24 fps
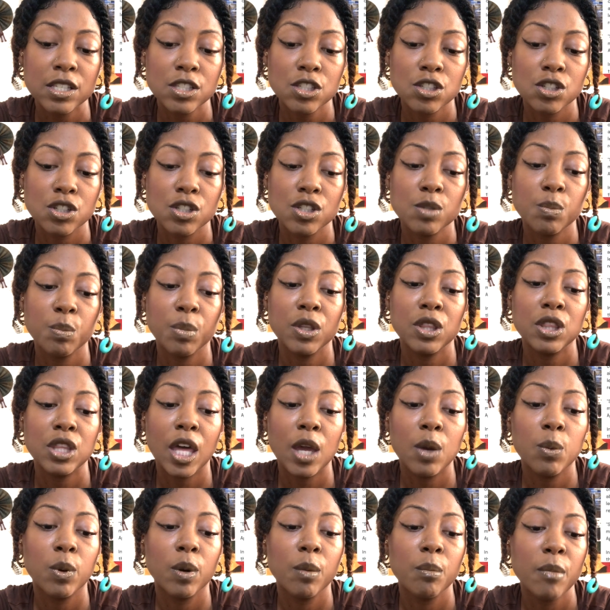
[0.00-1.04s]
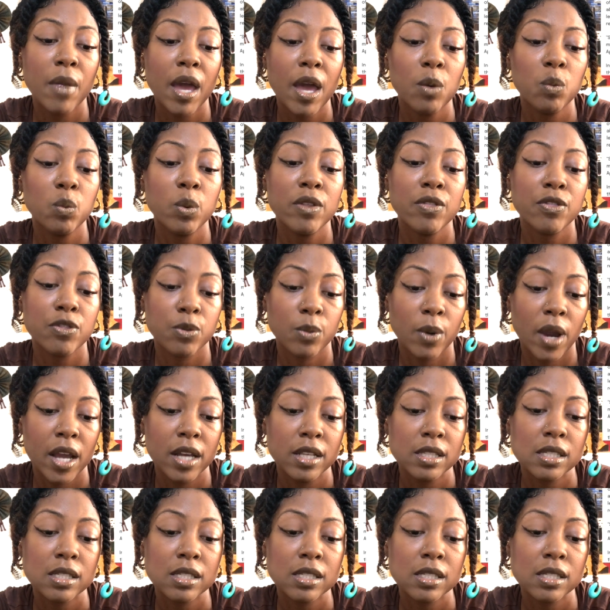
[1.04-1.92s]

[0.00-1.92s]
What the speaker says: but they were met with threats,